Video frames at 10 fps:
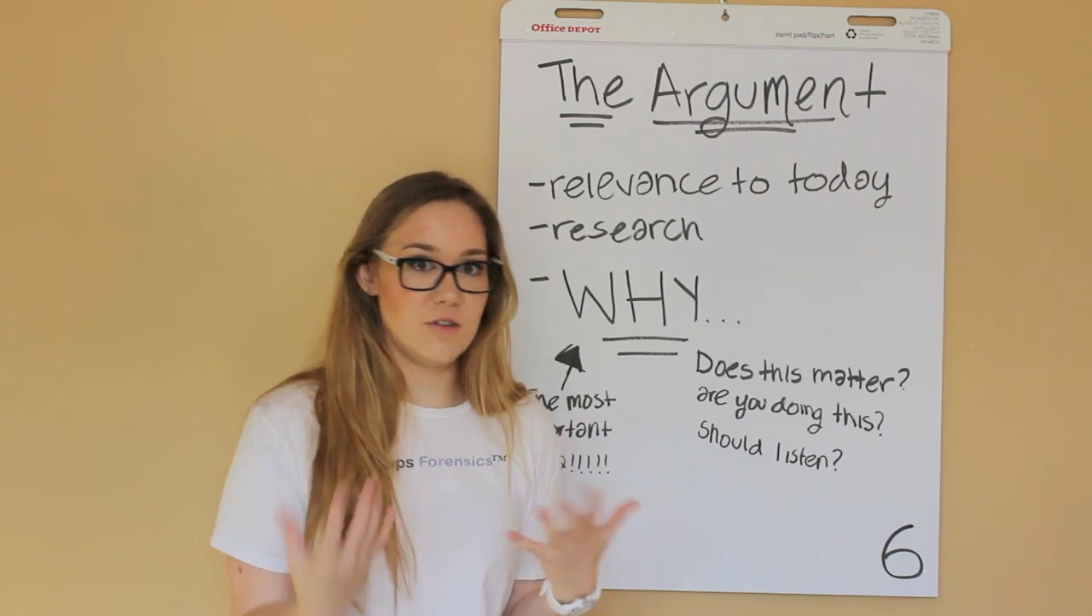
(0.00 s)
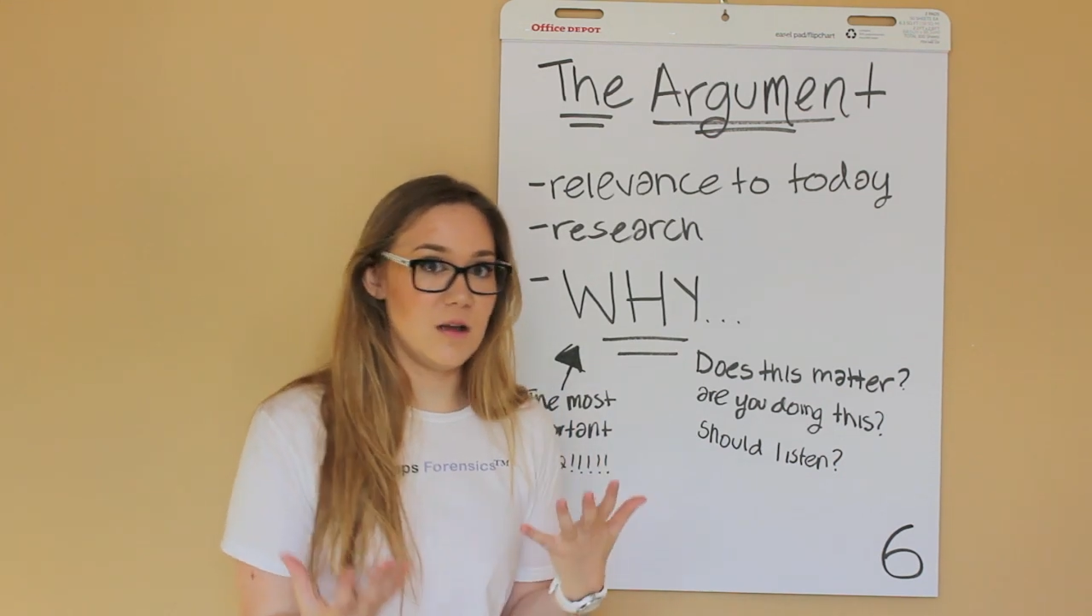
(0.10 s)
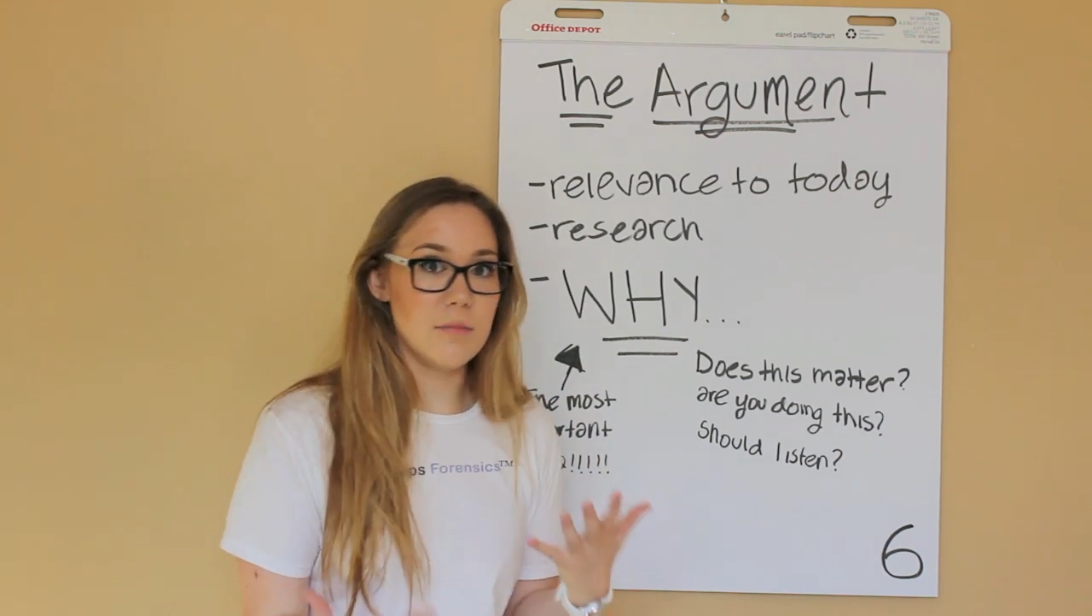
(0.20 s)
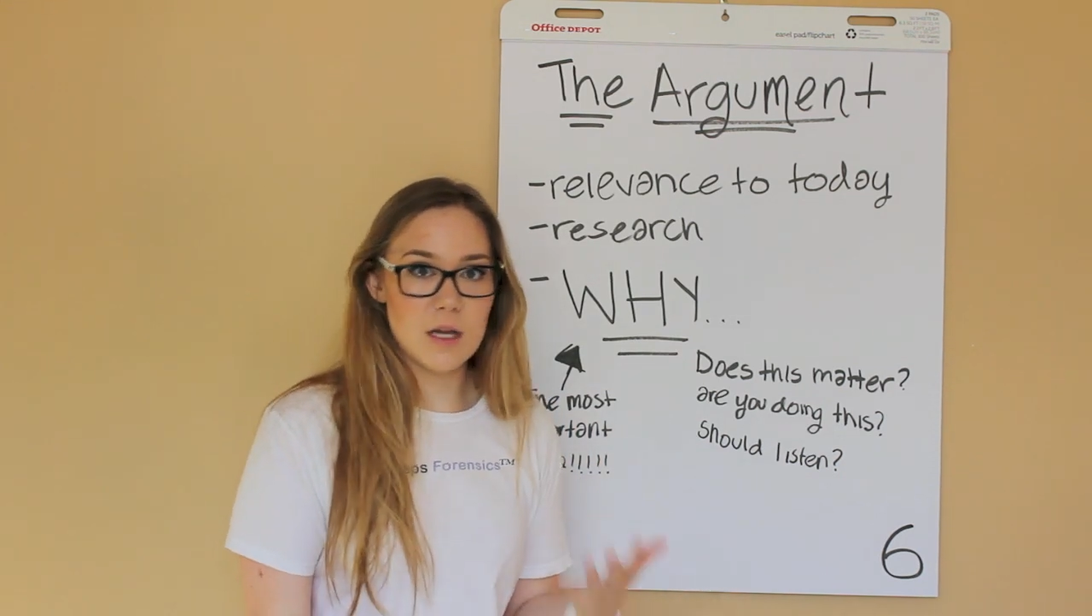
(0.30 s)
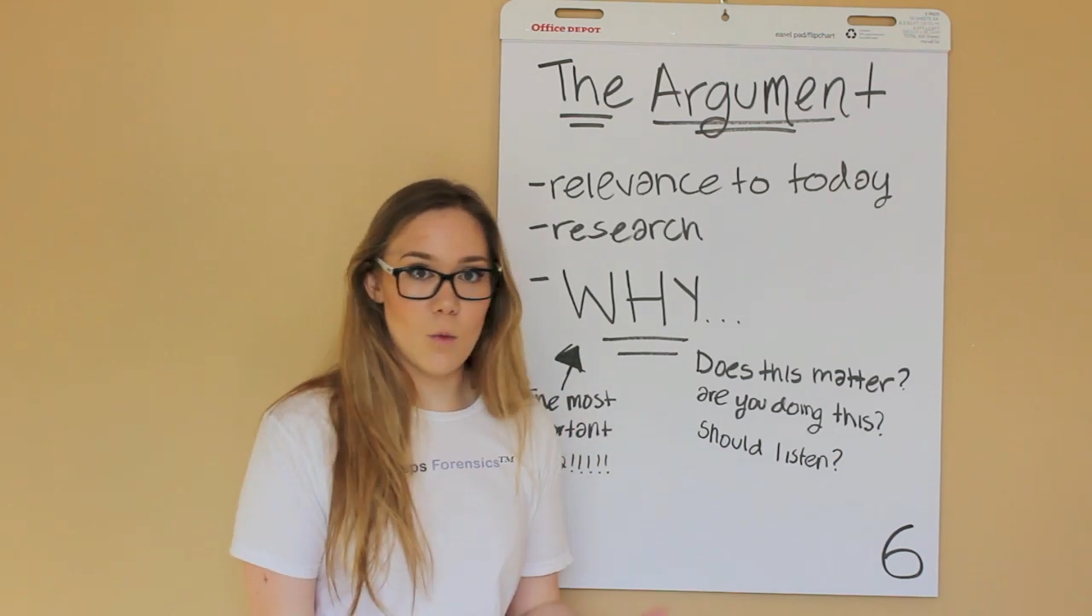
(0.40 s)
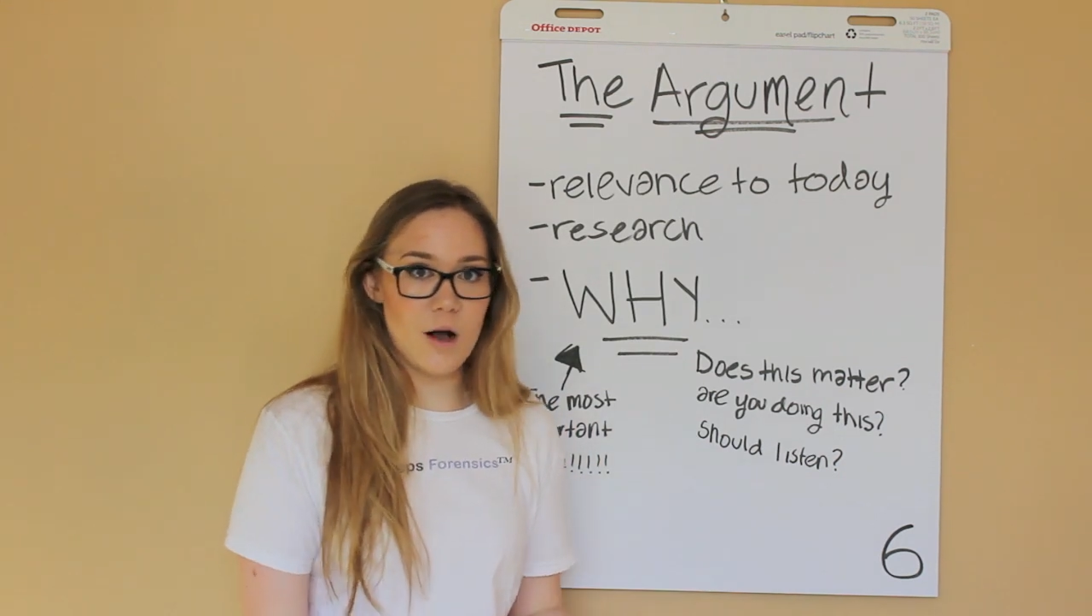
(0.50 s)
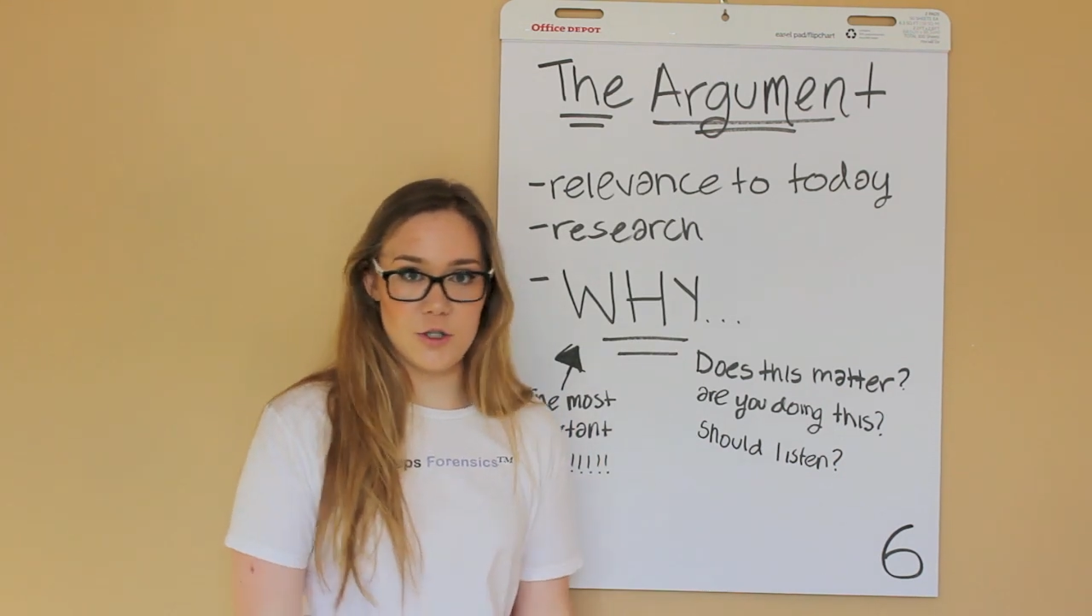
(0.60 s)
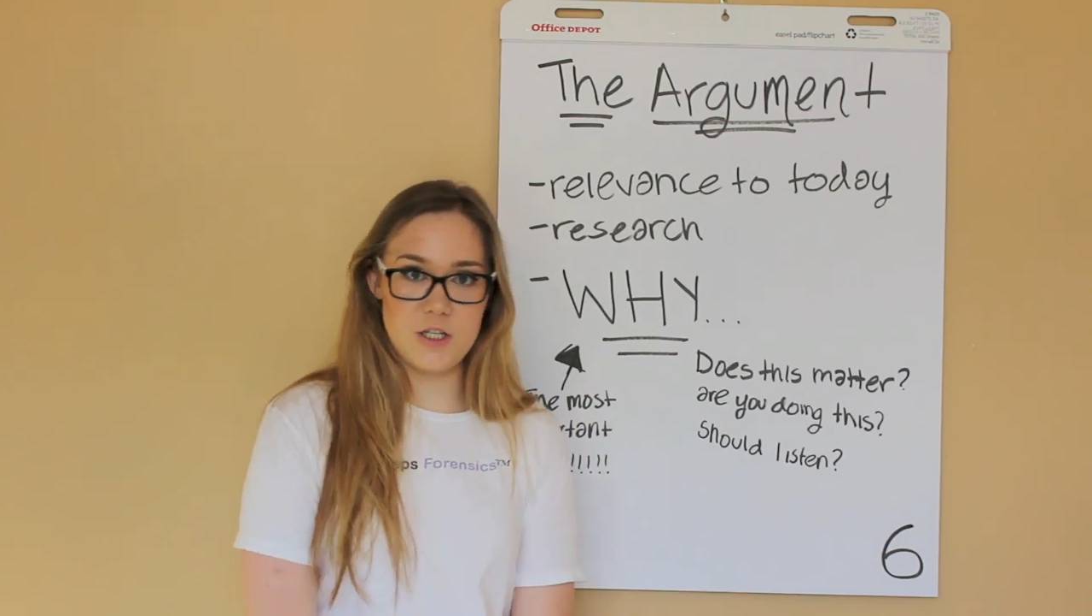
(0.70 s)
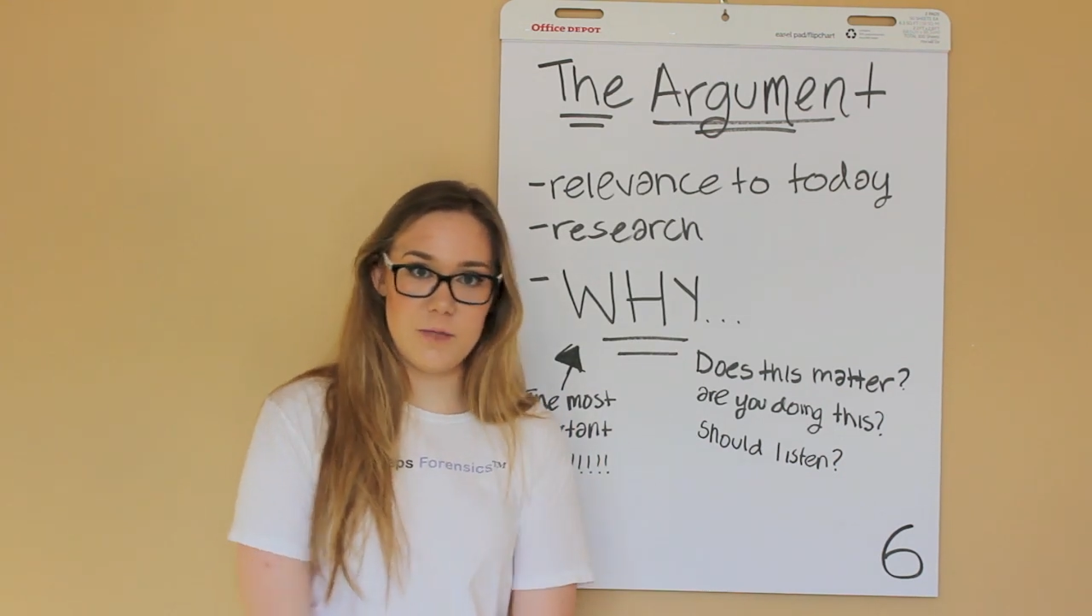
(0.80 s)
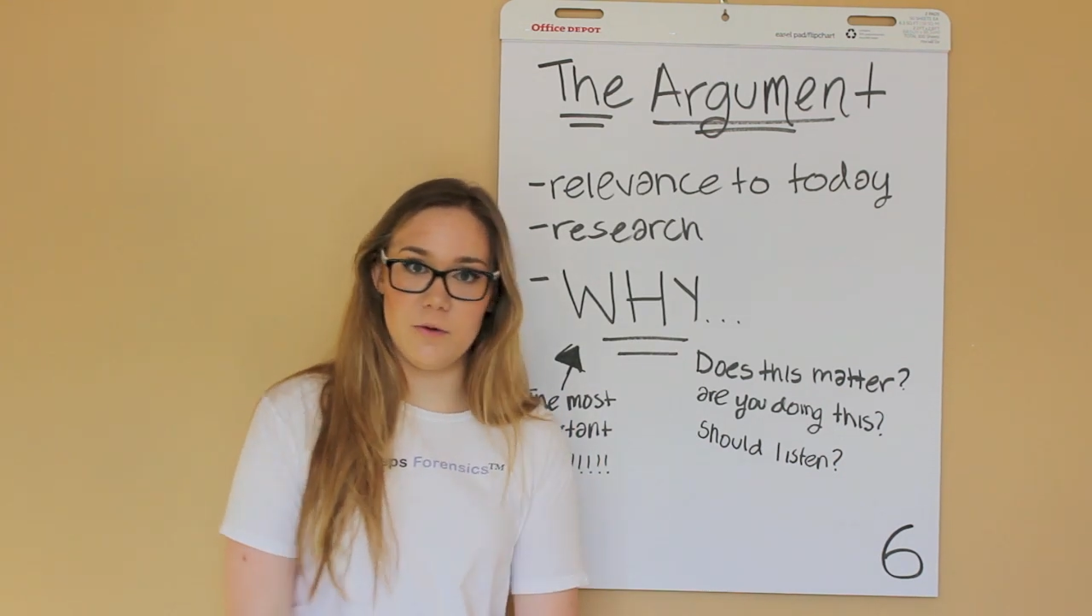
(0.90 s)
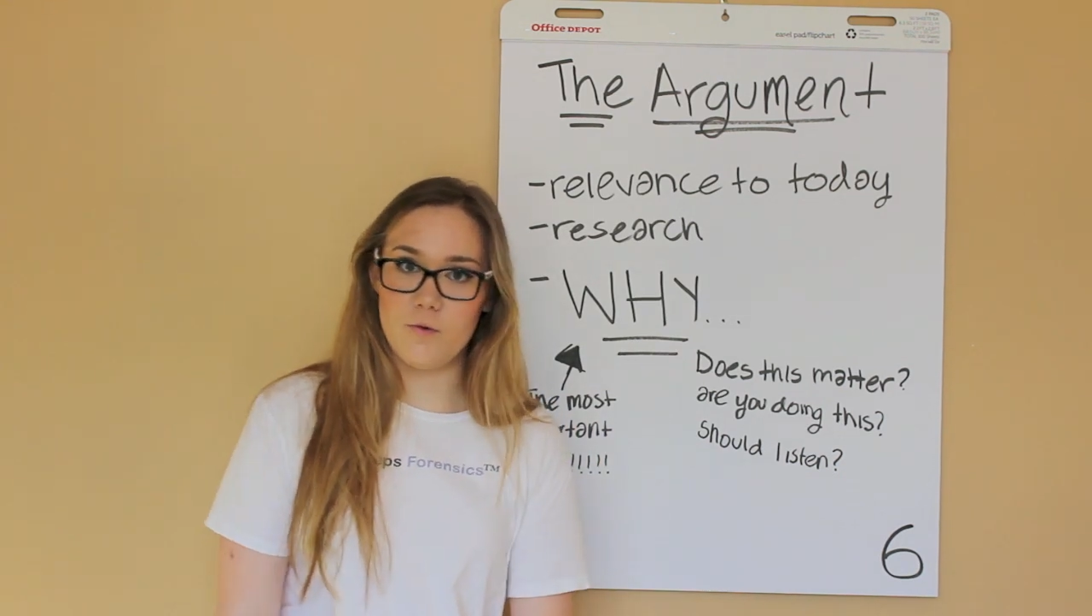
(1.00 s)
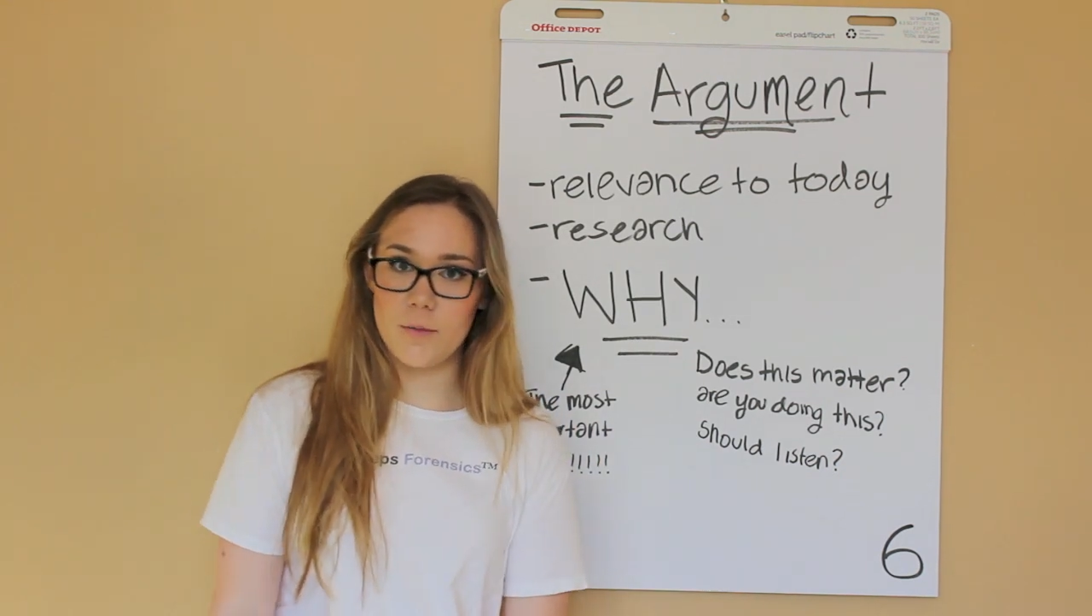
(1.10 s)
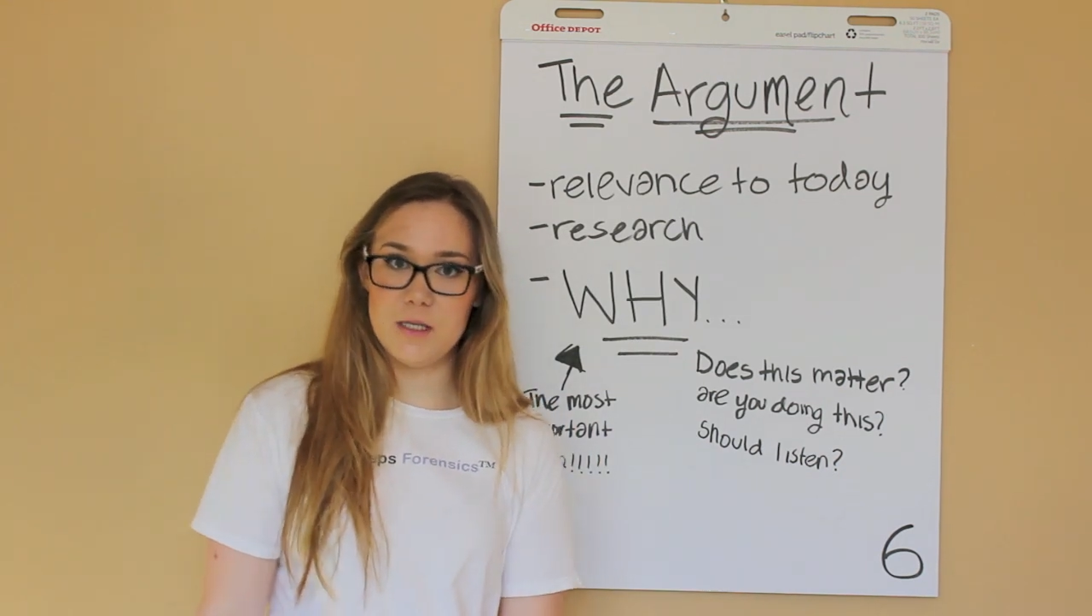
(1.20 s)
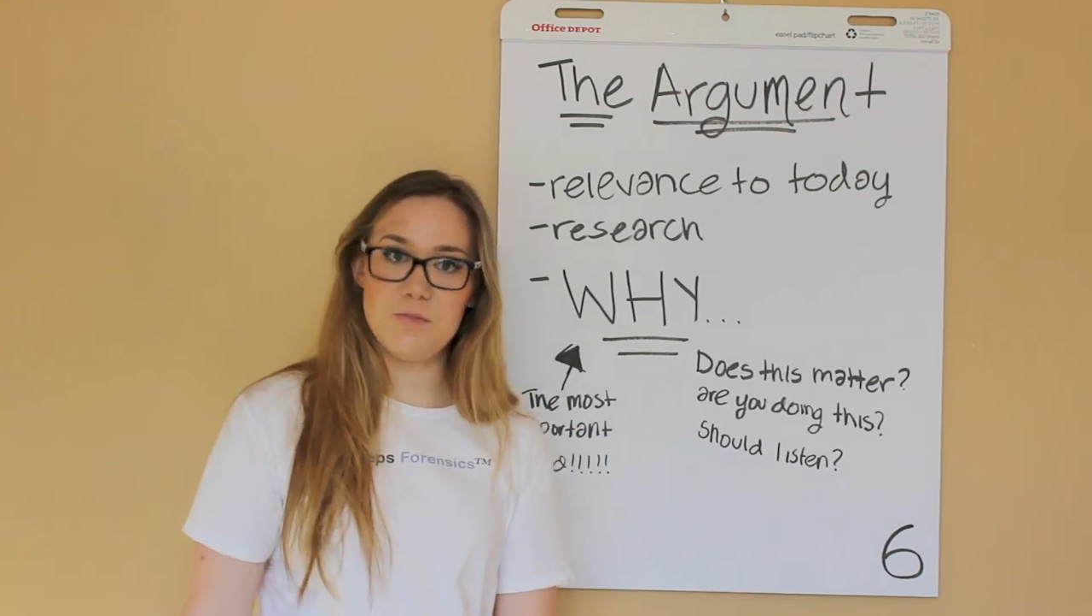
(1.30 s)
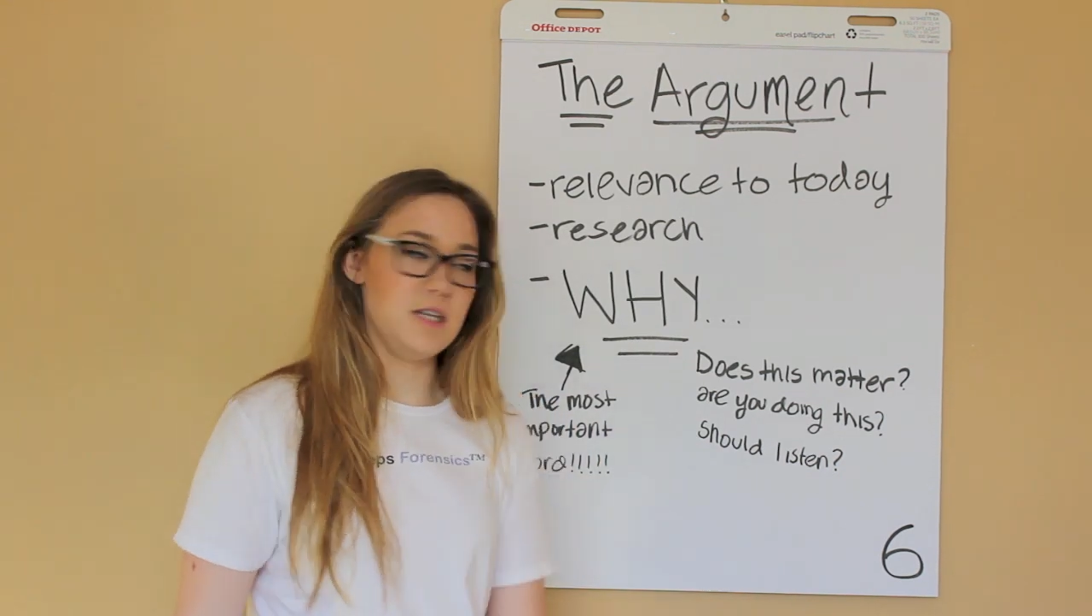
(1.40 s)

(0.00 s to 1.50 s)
somebody watches us perform this